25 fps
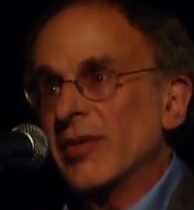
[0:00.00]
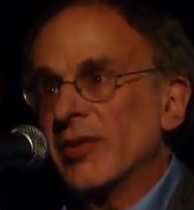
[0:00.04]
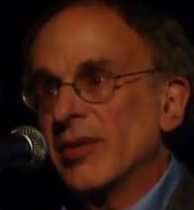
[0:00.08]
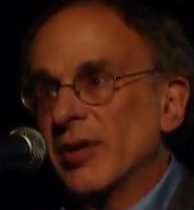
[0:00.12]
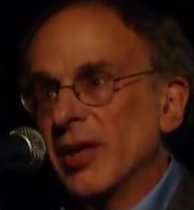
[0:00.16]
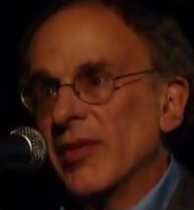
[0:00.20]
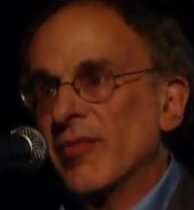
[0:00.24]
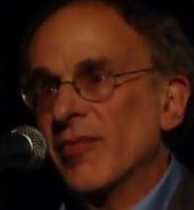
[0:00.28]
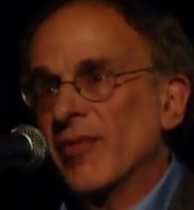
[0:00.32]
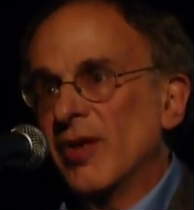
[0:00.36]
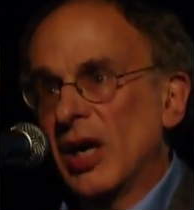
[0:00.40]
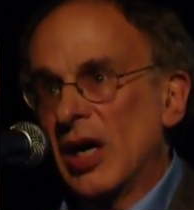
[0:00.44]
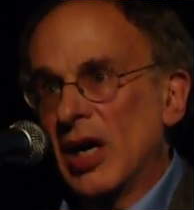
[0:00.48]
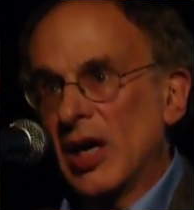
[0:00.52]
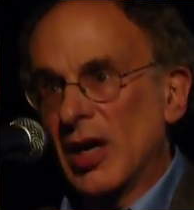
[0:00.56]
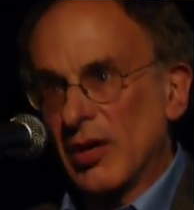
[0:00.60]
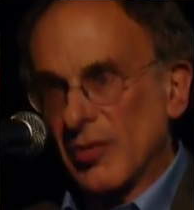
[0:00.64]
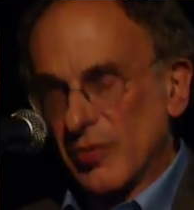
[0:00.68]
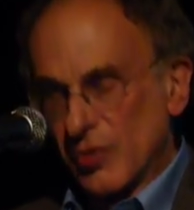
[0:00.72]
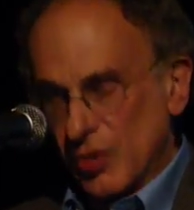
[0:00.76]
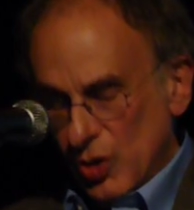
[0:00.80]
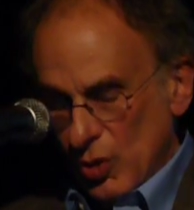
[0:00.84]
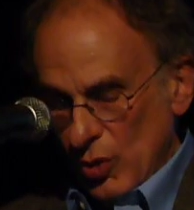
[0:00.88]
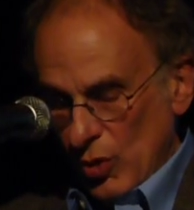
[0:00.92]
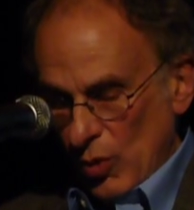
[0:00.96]

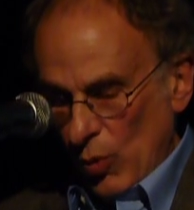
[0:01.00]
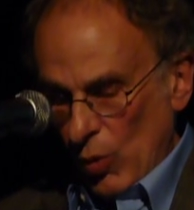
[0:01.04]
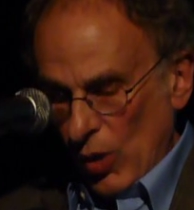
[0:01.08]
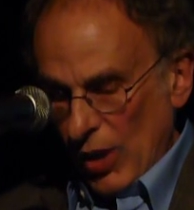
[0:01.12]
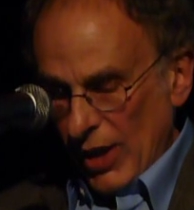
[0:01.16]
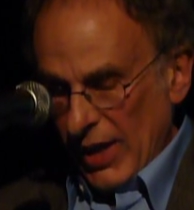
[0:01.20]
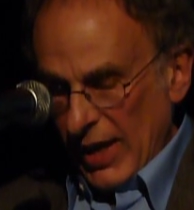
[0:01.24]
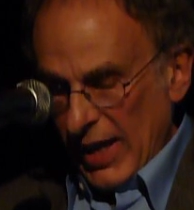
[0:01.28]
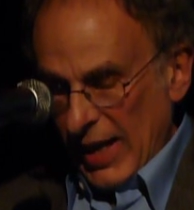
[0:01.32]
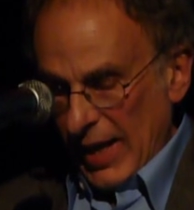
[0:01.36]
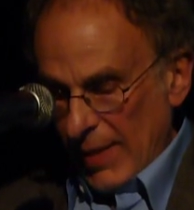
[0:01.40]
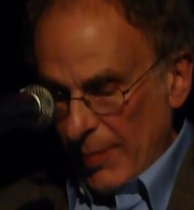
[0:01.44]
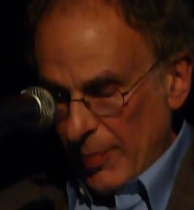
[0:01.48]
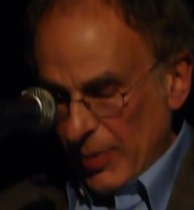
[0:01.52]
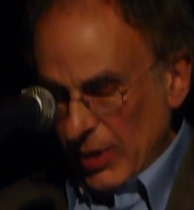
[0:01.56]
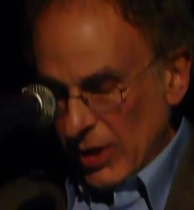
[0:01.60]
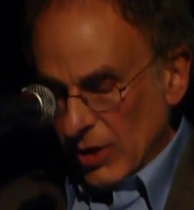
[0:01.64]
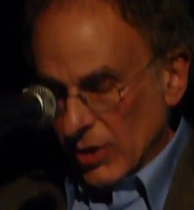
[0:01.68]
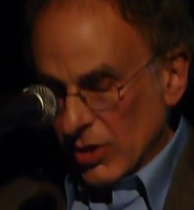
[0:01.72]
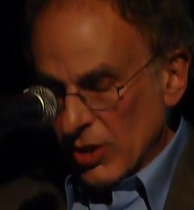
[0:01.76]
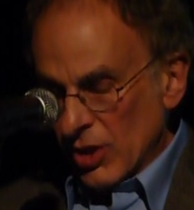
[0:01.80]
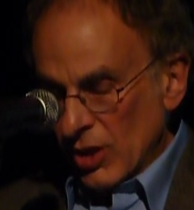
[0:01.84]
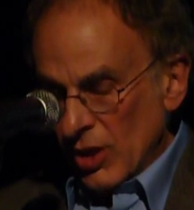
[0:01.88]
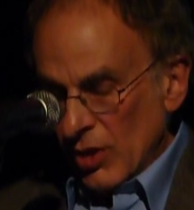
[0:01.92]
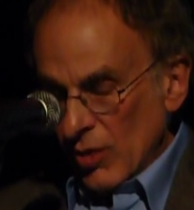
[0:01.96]
involves what
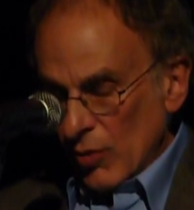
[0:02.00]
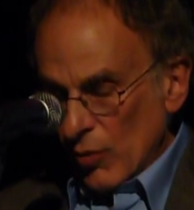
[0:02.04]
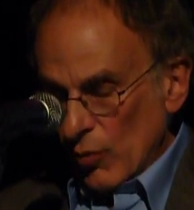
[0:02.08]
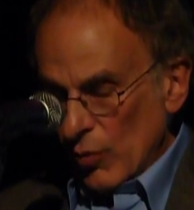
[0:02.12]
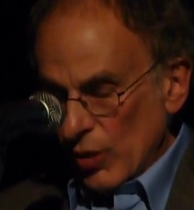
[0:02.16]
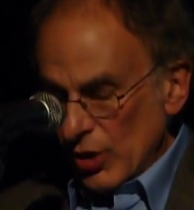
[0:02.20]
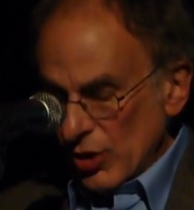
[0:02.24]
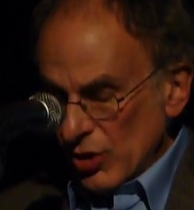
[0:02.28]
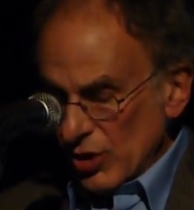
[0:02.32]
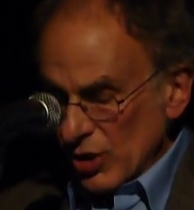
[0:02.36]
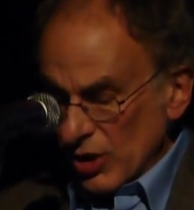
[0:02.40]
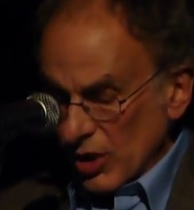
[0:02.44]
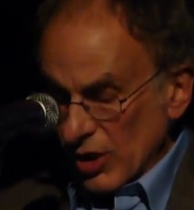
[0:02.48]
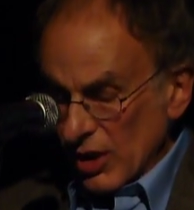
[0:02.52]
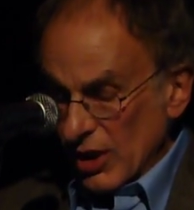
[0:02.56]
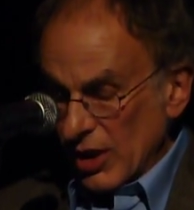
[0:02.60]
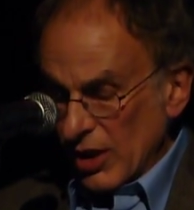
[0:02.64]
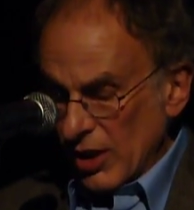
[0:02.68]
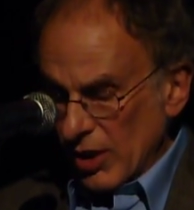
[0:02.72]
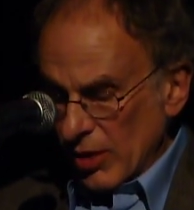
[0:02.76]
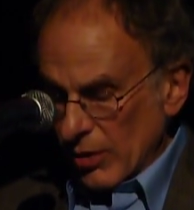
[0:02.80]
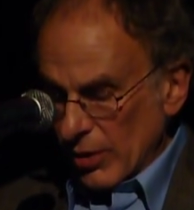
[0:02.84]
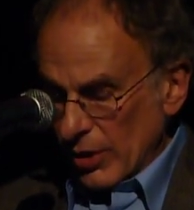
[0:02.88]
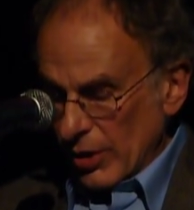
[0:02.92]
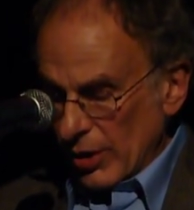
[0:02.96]
happened recently
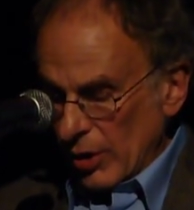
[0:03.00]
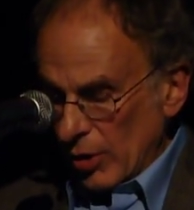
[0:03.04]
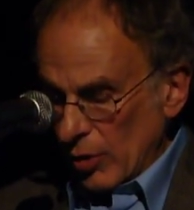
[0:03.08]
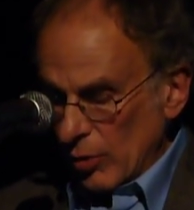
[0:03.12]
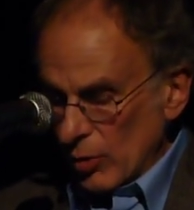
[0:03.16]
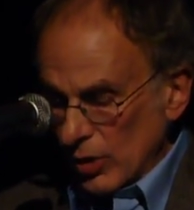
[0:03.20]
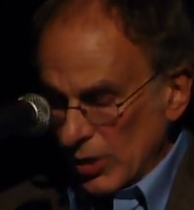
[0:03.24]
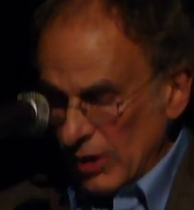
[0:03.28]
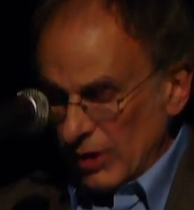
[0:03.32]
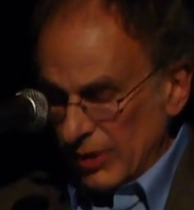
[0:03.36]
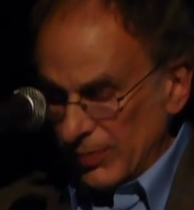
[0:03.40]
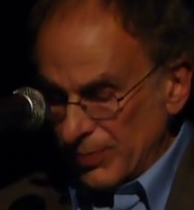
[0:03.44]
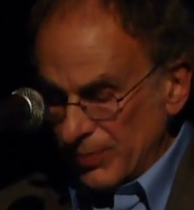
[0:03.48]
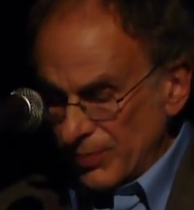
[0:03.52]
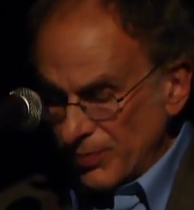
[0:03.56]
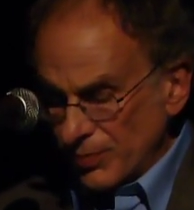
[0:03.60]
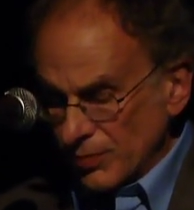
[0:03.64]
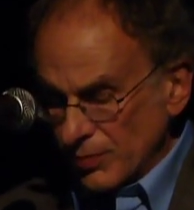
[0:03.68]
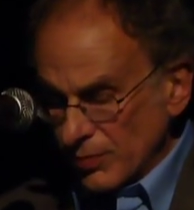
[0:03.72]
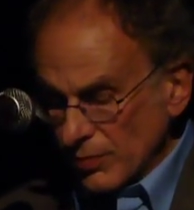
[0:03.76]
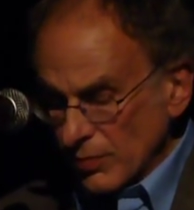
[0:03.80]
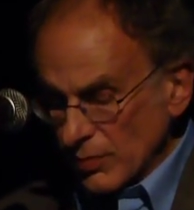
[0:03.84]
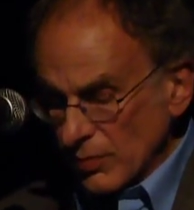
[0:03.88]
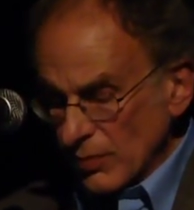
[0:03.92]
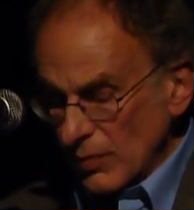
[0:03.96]
here in Oakland.
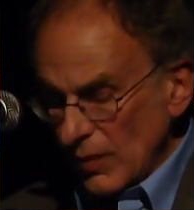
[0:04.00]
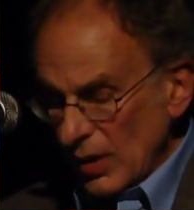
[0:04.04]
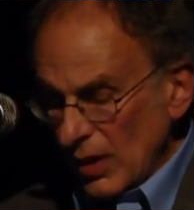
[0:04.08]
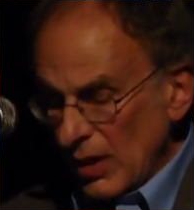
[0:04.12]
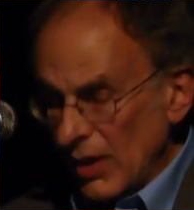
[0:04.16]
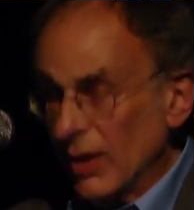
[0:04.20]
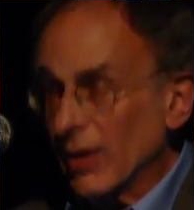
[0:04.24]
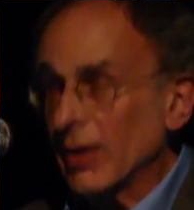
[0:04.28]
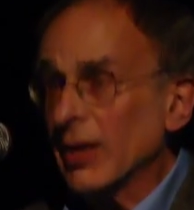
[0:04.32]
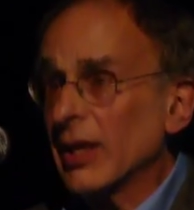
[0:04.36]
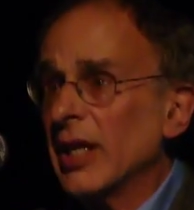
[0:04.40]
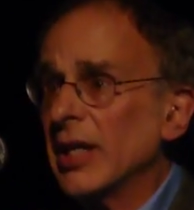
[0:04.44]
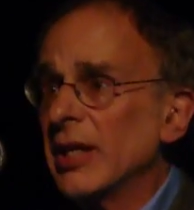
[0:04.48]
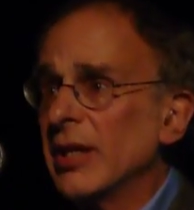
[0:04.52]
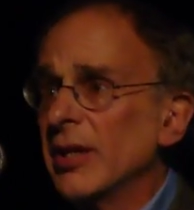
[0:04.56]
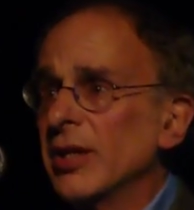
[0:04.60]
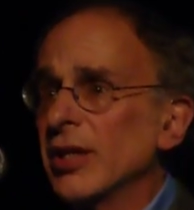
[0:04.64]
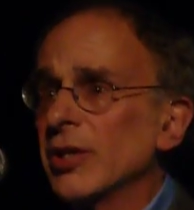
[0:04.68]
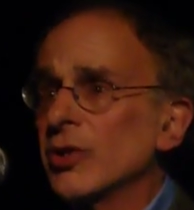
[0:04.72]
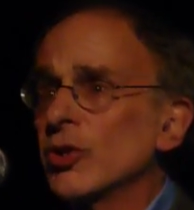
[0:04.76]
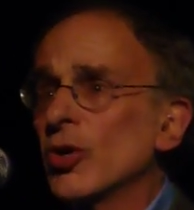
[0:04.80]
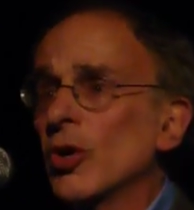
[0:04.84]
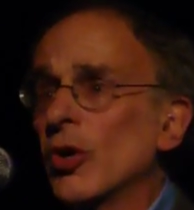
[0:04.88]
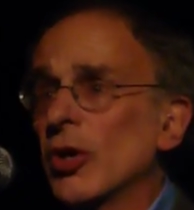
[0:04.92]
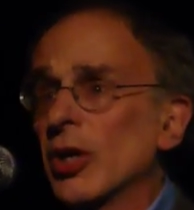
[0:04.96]

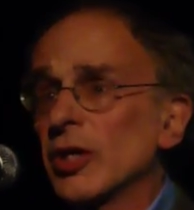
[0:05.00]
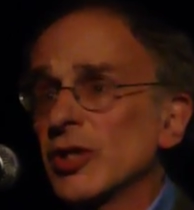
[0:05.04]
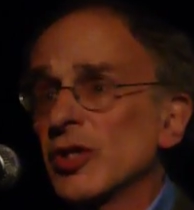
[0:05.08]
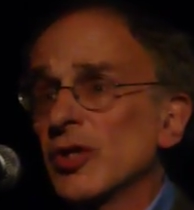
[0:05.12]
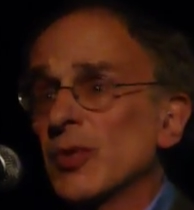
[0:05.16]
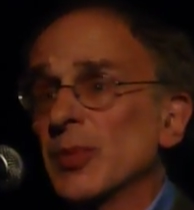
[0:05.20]
It talks